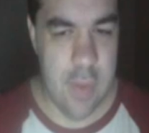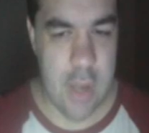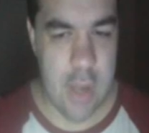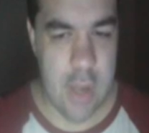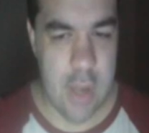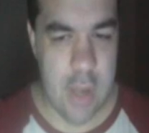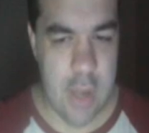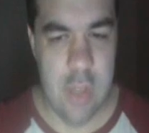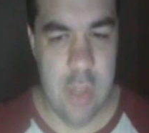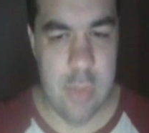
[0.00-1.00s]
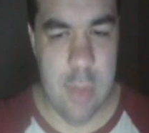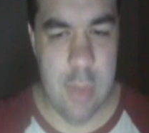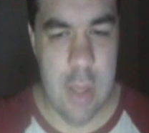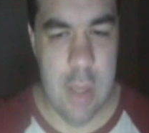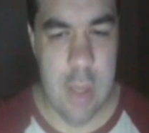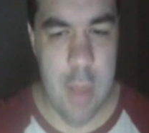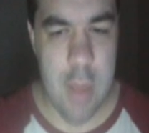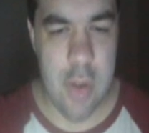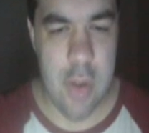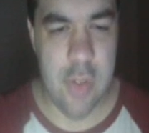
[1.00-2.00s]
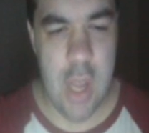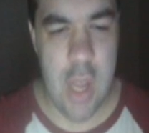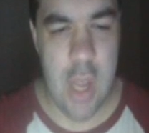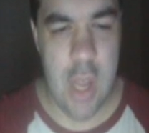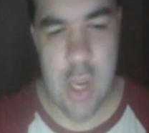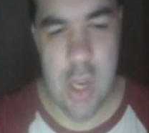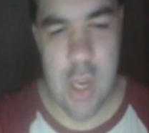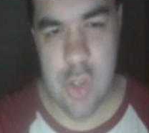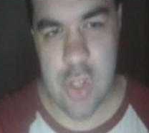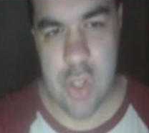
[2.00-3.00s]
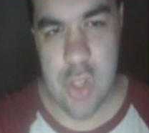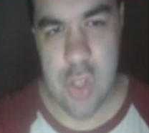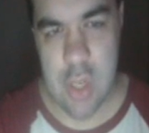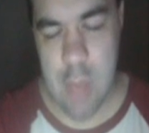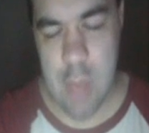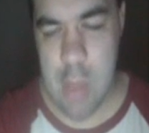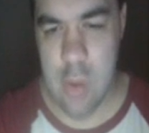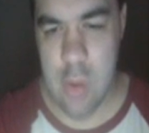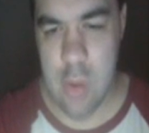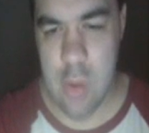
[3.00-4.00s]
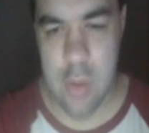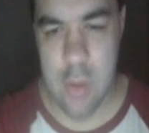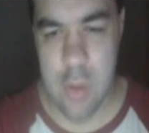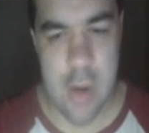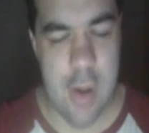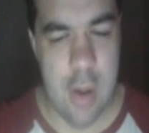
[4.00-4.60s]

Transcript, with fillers: young uh, teenage girl is not really a teenager at all.